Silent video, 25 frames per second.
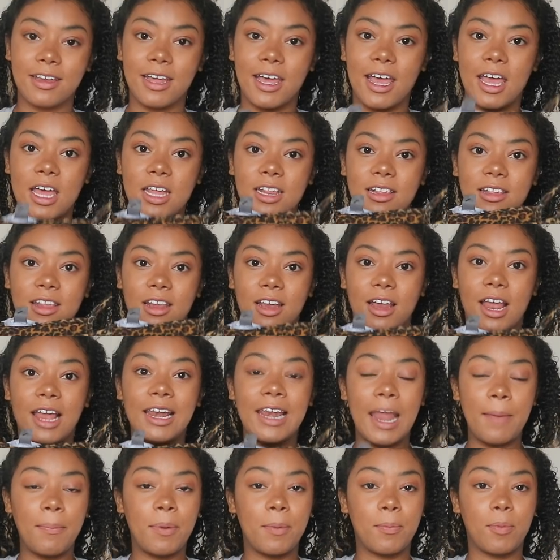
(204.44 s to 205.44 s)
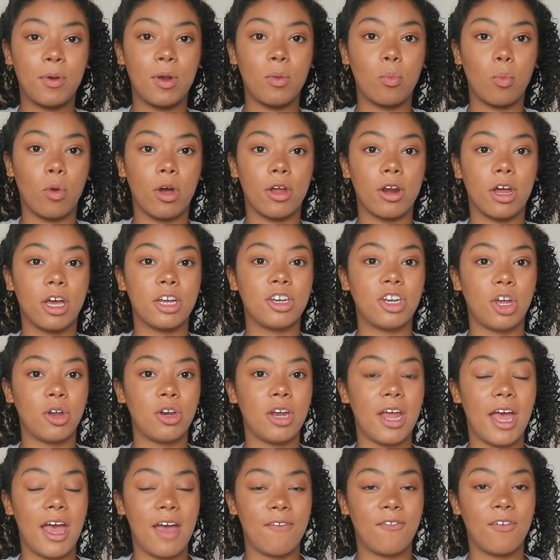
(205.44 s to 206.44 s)
It's a leopard print one. I
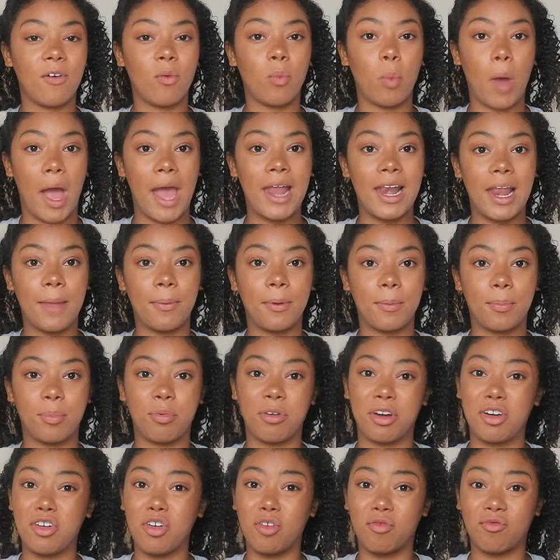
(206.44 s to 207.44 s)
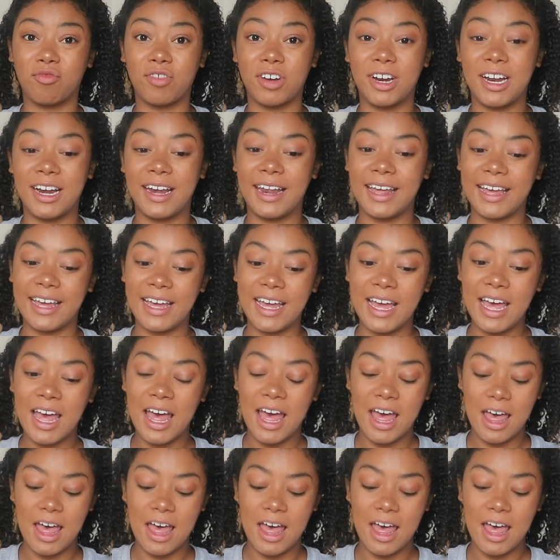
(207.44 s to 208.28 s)
don't ever wear leopard print, not really.